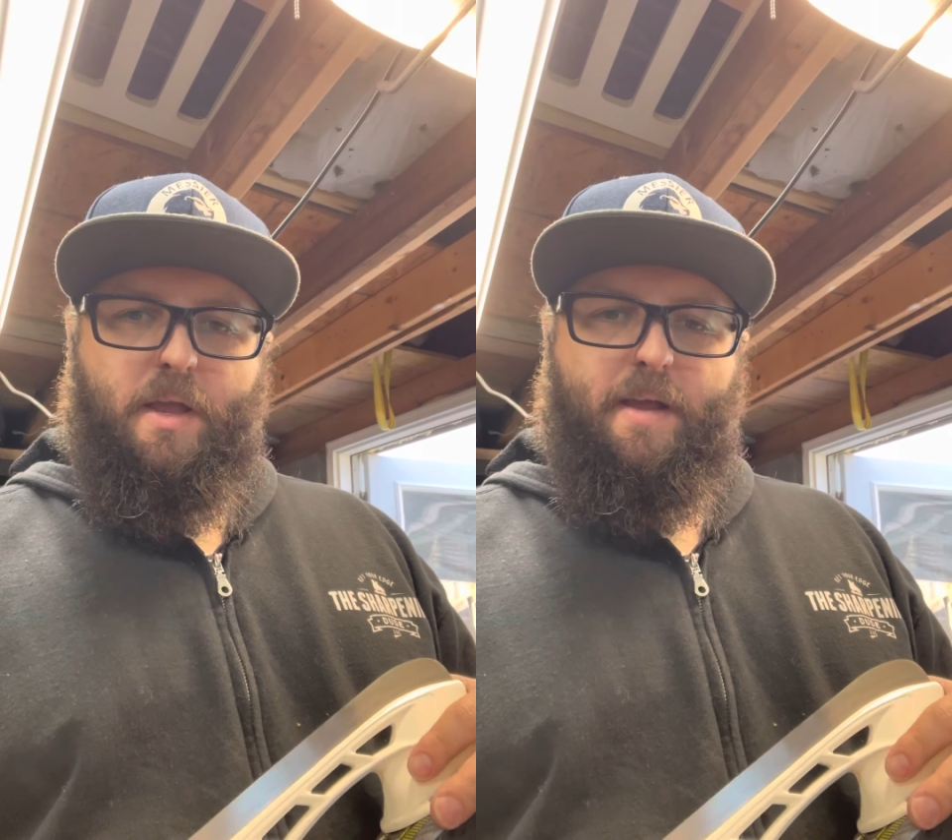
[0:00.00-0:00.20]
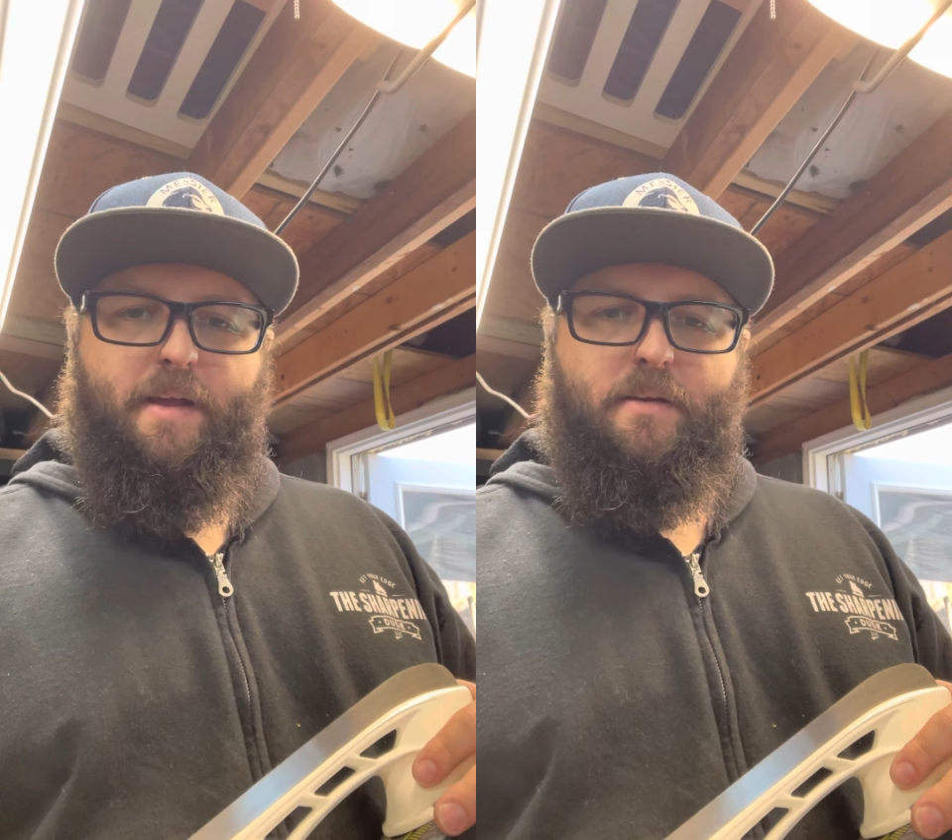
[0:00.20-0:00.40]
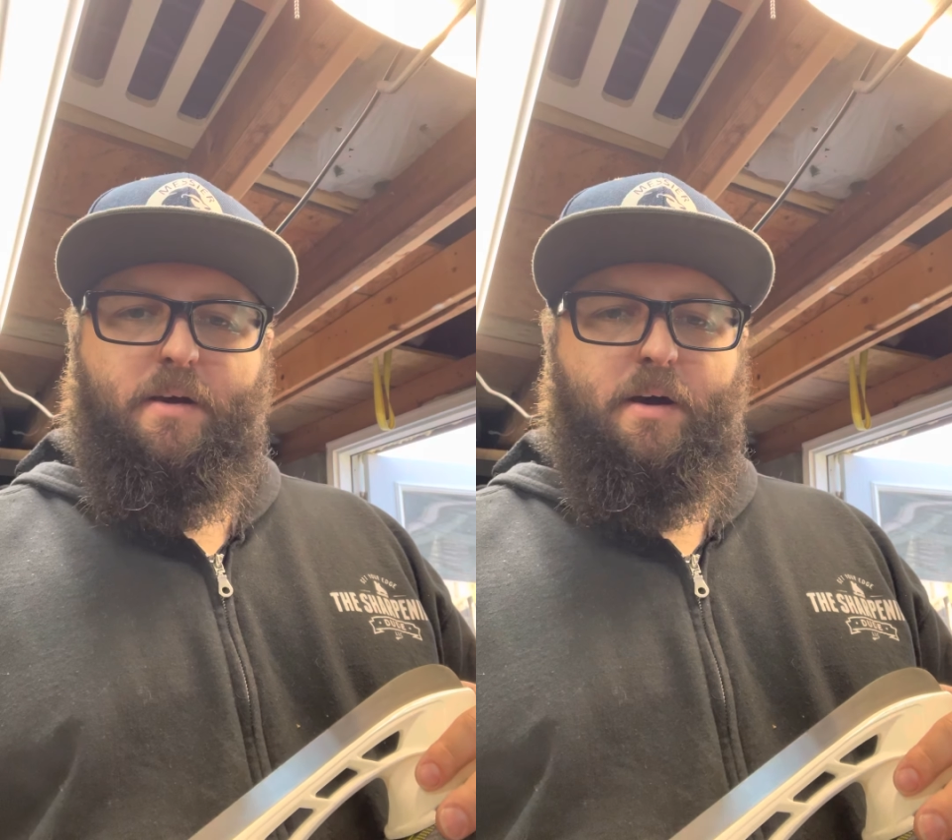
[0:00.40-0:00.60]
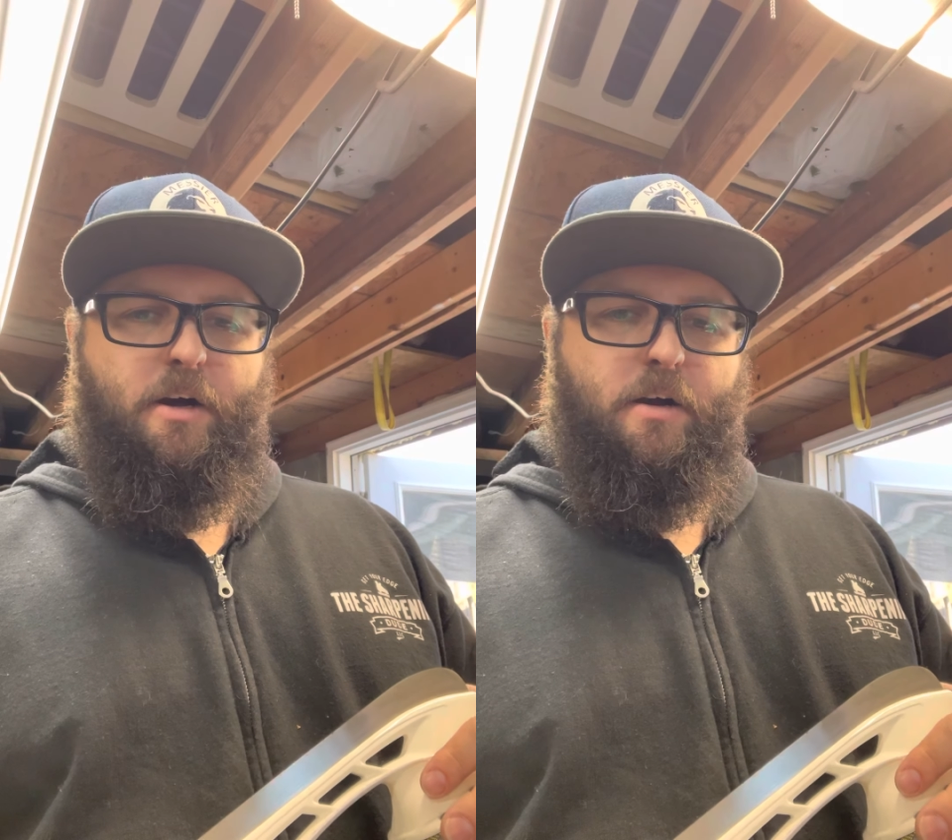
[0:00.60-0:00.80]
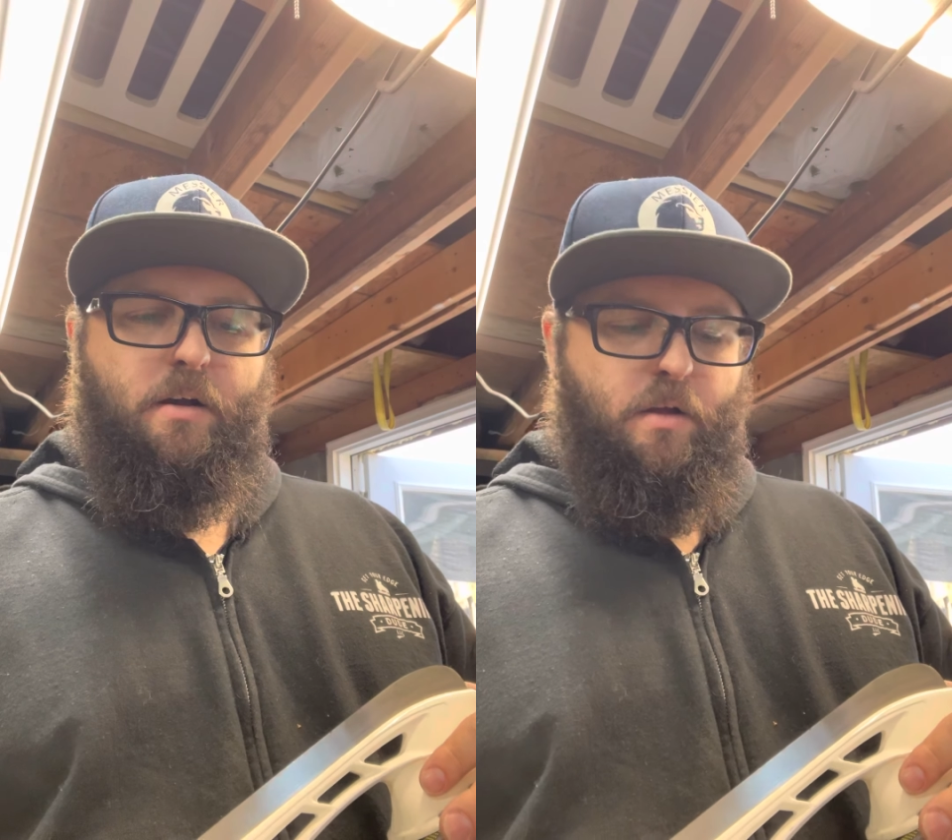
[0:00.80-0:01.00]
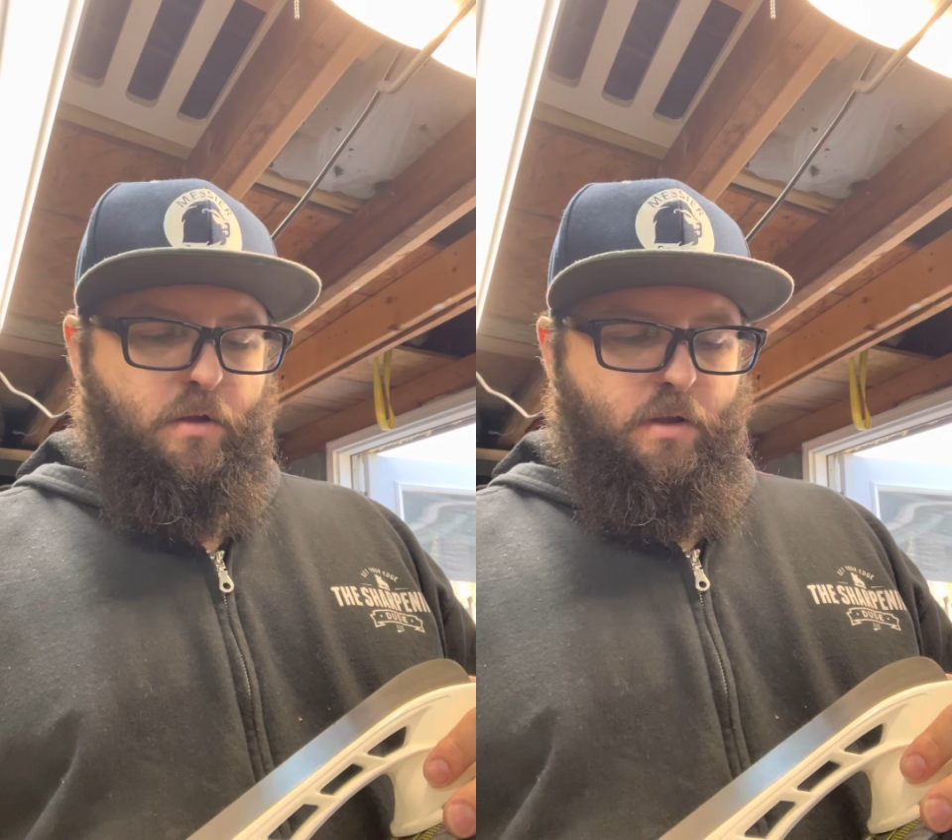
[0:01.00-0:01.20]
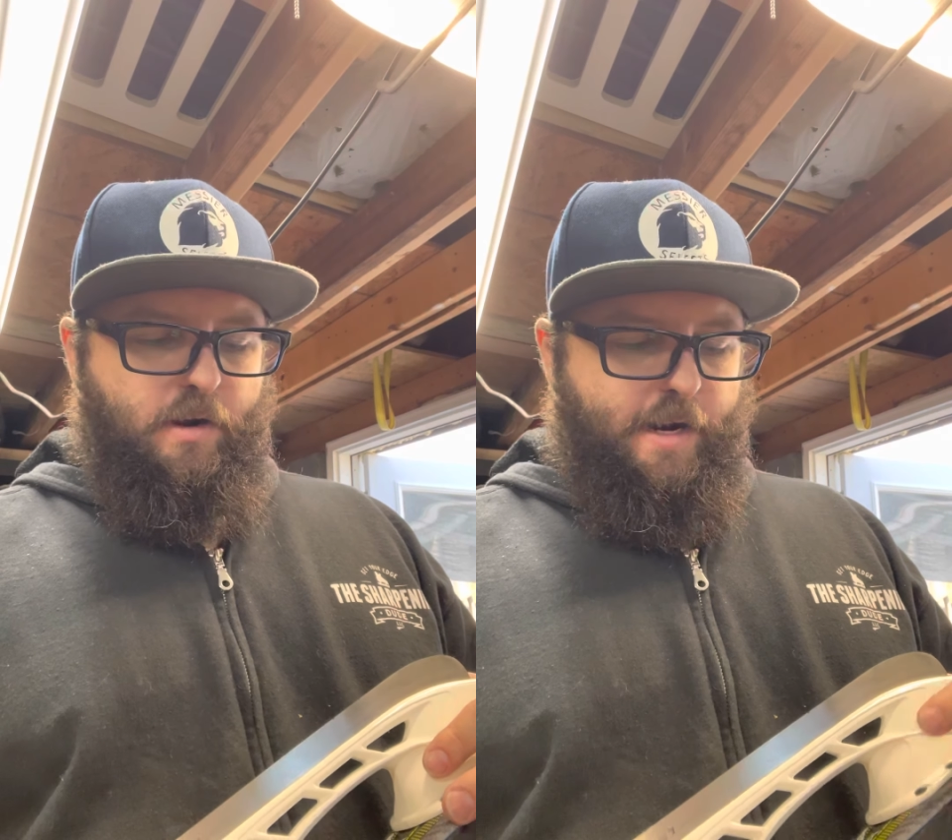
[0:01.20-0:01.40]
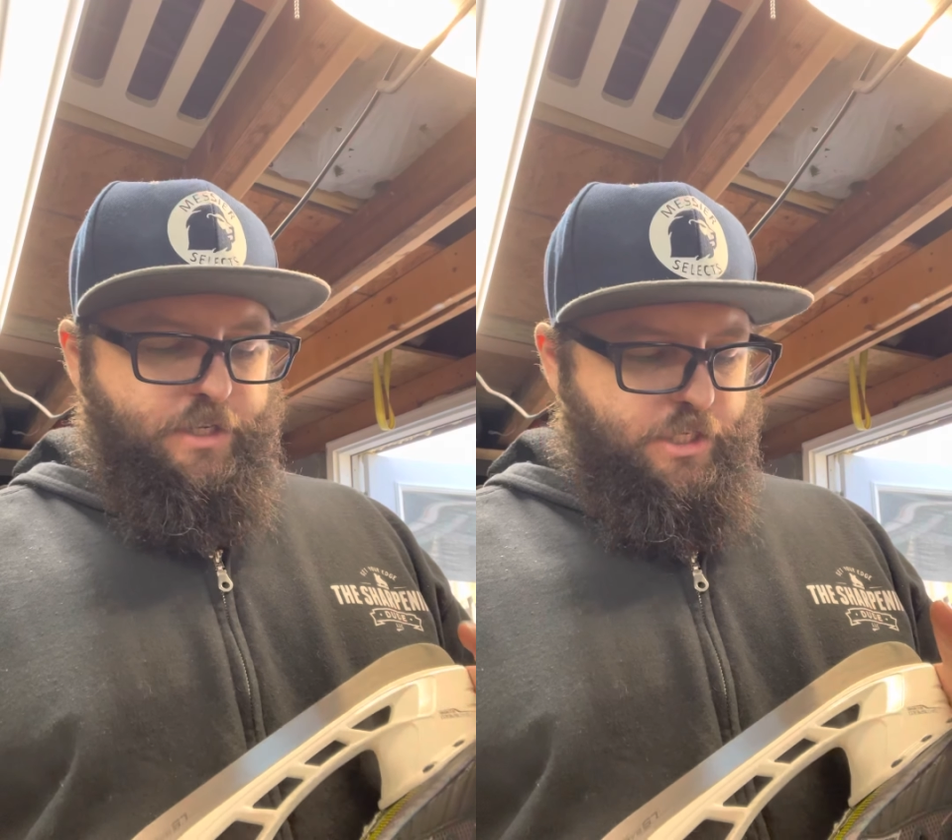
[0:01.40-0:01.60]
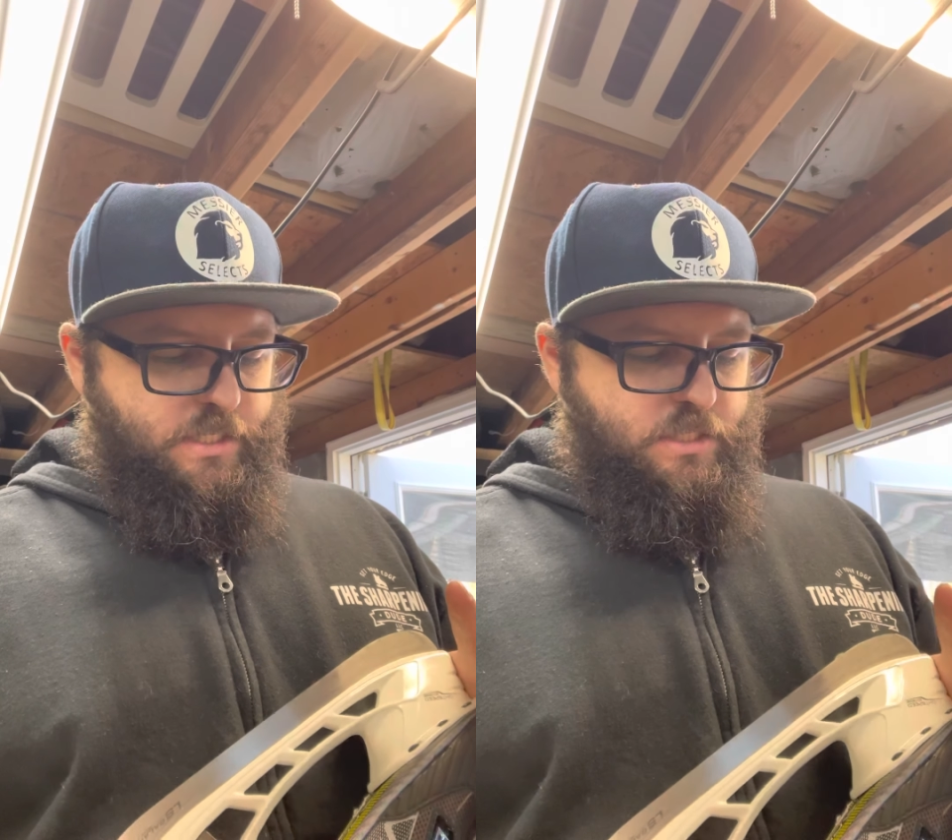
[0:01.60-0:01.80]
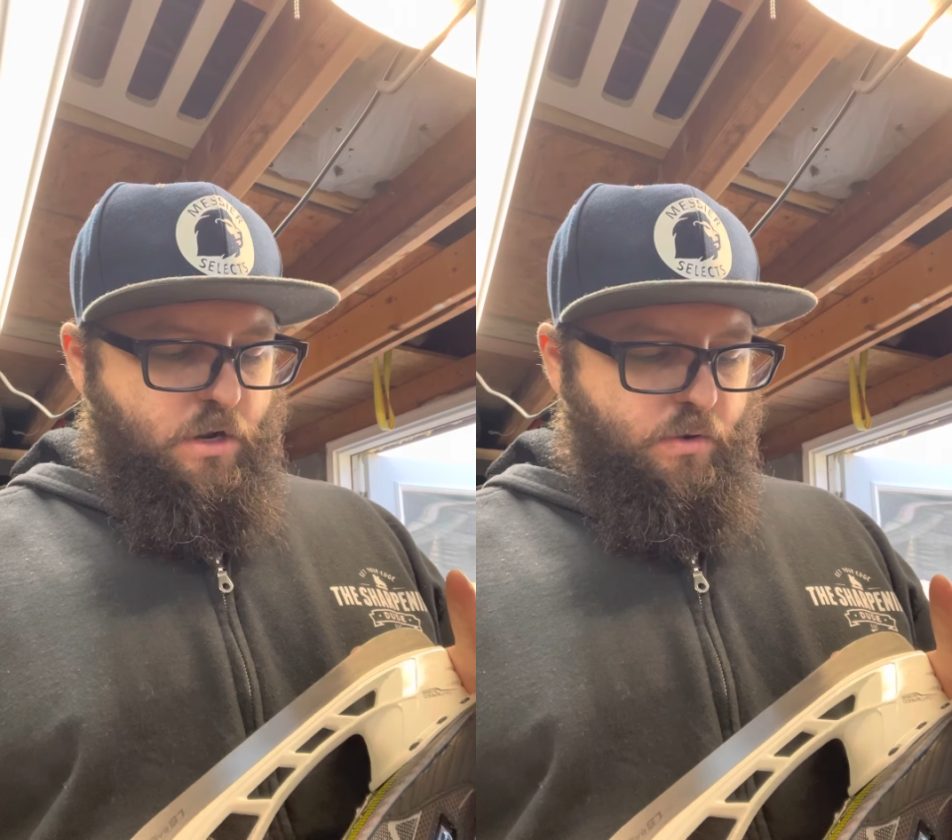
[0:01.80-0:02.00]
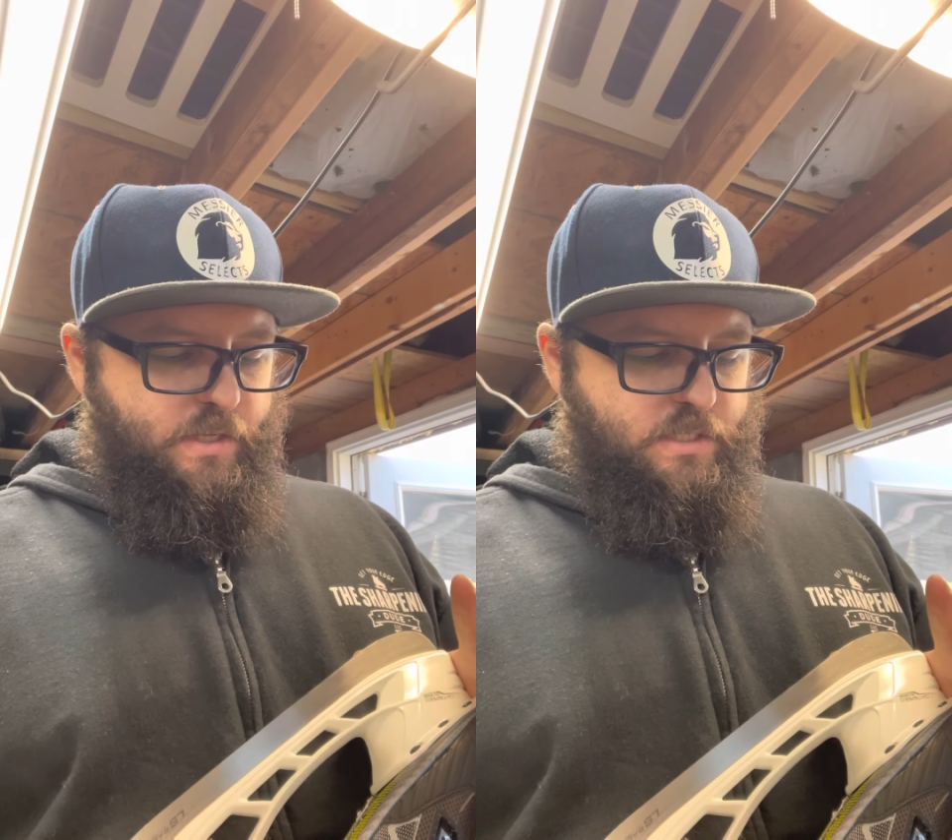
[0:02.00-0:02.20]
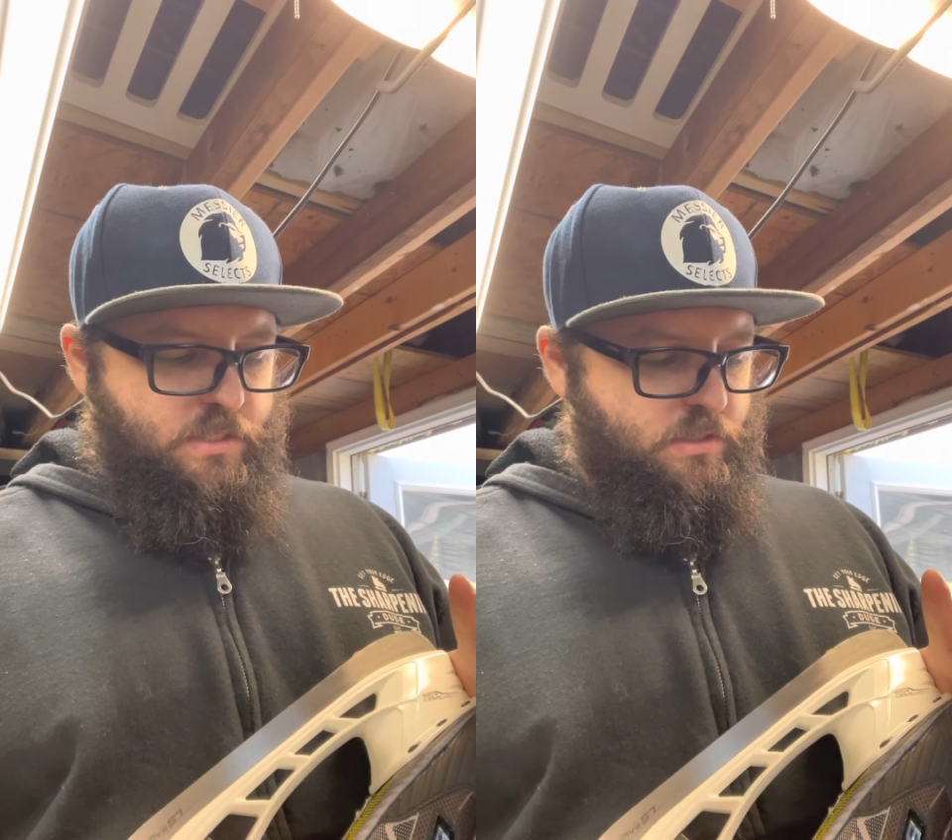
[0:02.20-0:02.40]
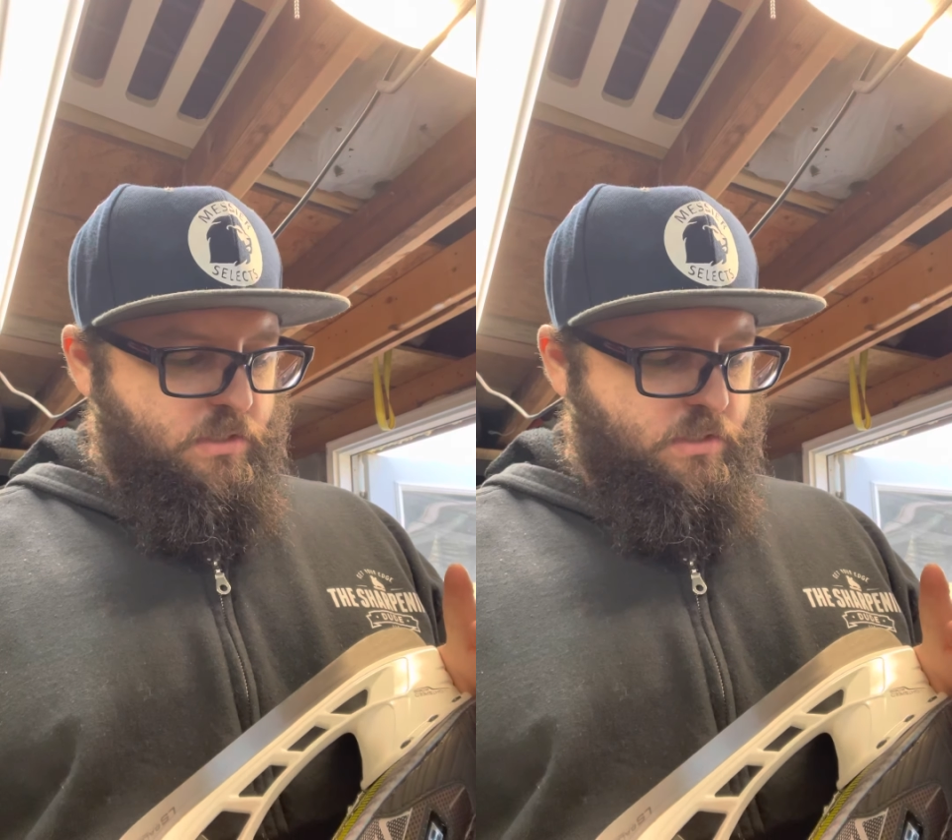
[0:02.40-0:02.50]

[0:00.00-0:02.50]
and I just noticed